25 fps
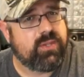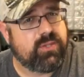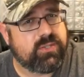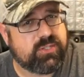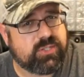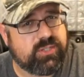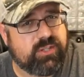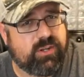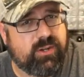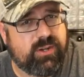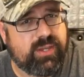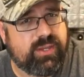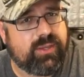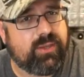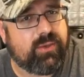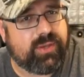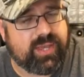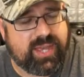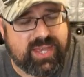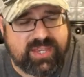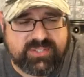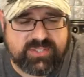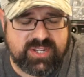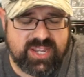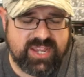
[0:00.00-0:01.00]
So there you go,
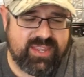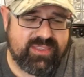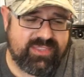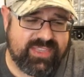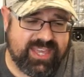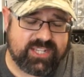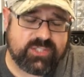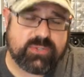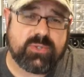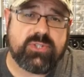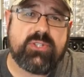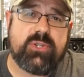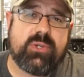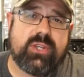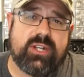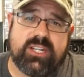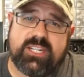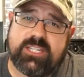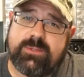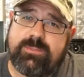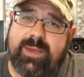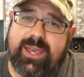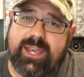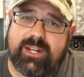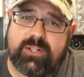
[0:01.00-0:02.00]
guys. That's what you can
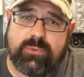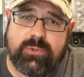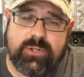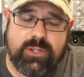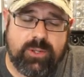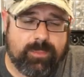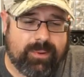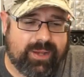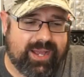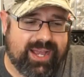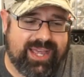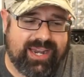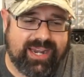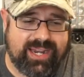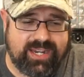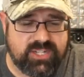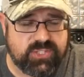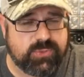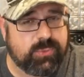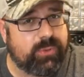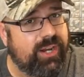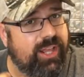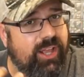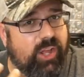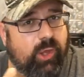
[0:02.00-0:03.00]
expect when you buy it. I
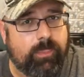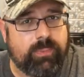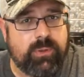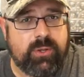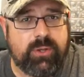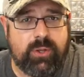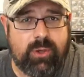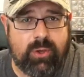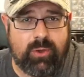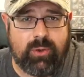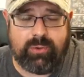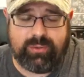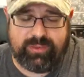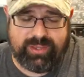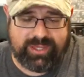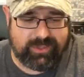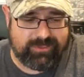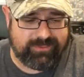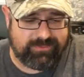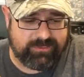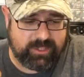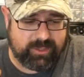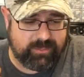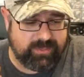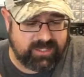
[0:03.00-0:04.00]
just want to help you know, like, if
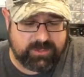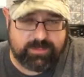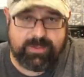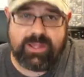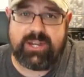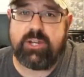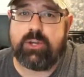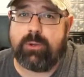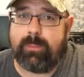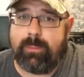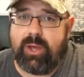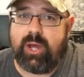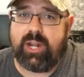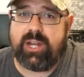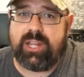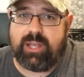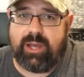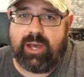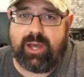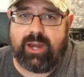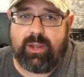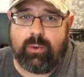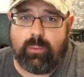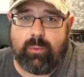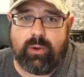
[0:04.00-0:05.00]
you're going to be spending your money
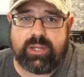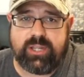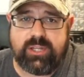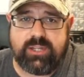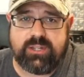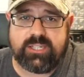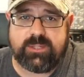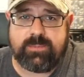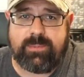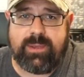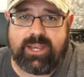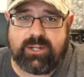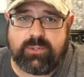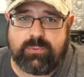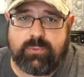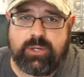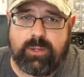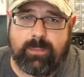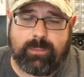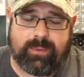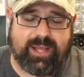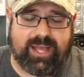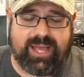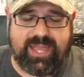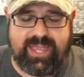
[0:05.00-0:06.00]
on it, what can you expect when
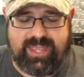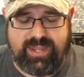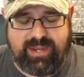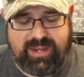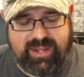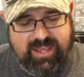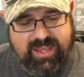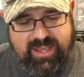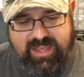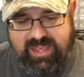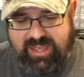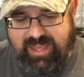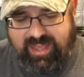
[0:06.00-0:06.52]
you buy it?